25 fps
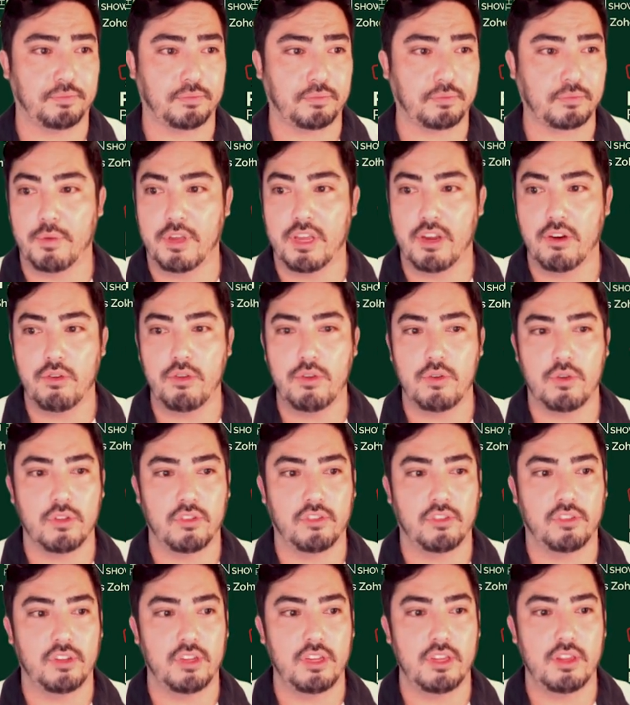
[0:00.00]
From here, you
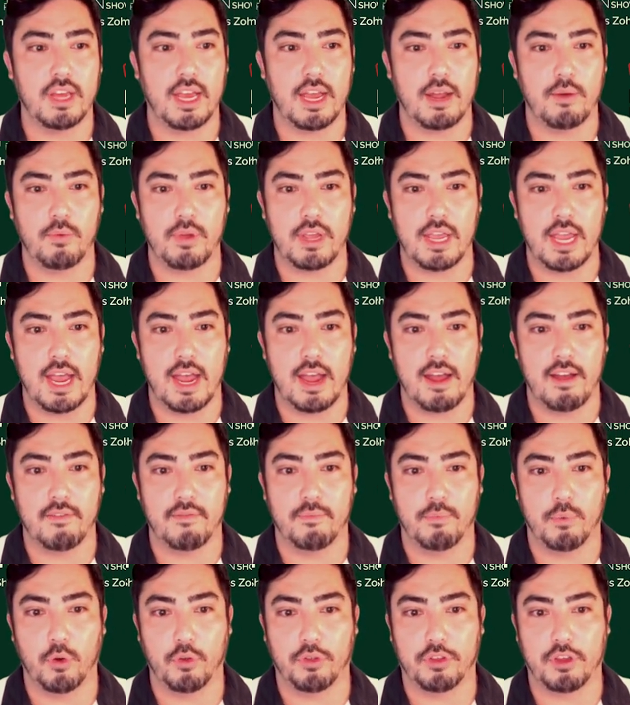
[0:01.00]
can see that we
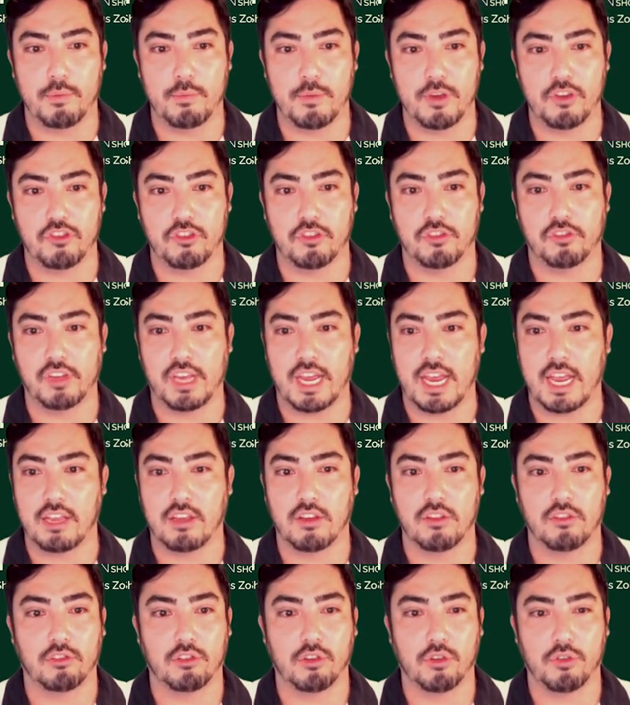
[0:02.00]
have both commissions
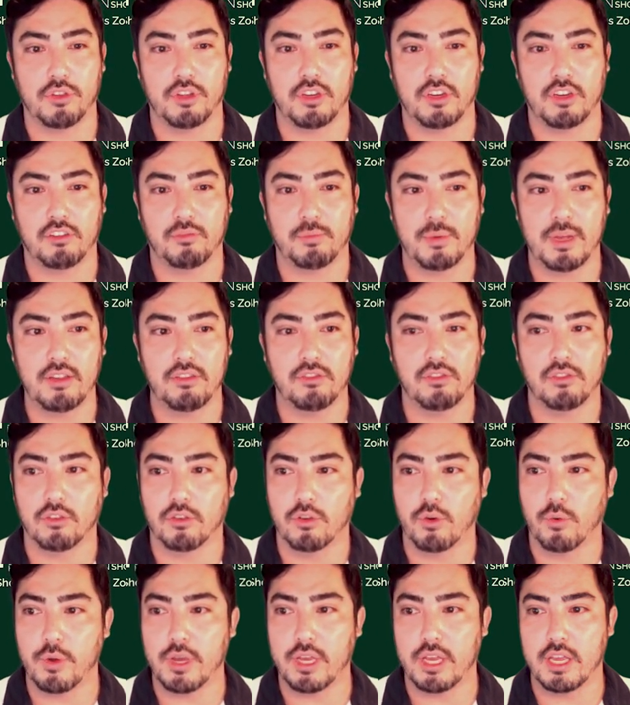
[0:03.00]
and consultant expense
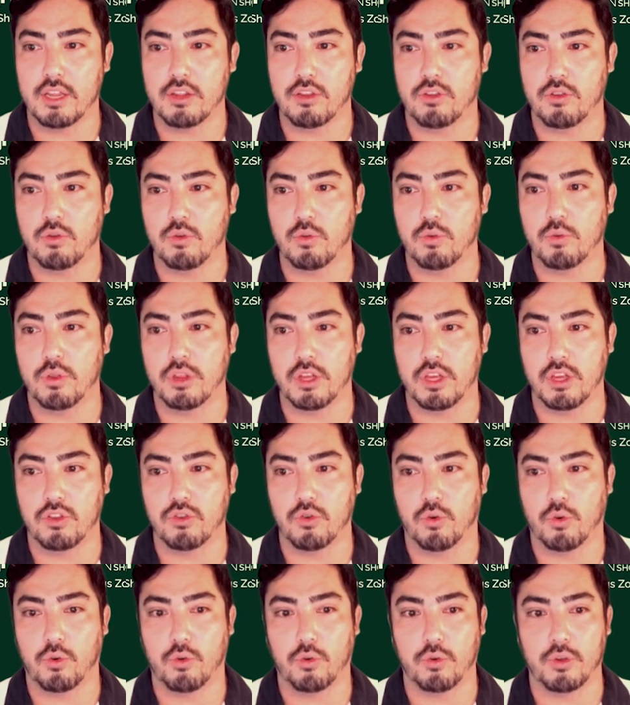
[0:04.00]
going into the
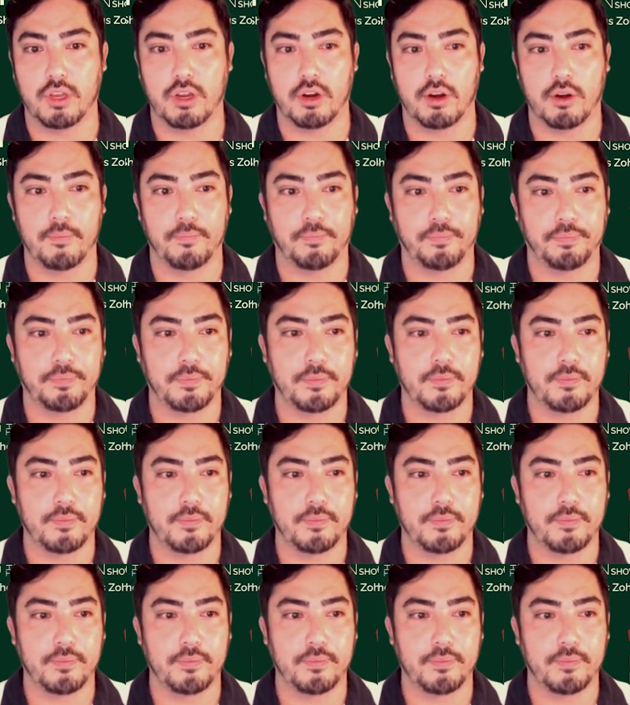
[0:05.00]
total here.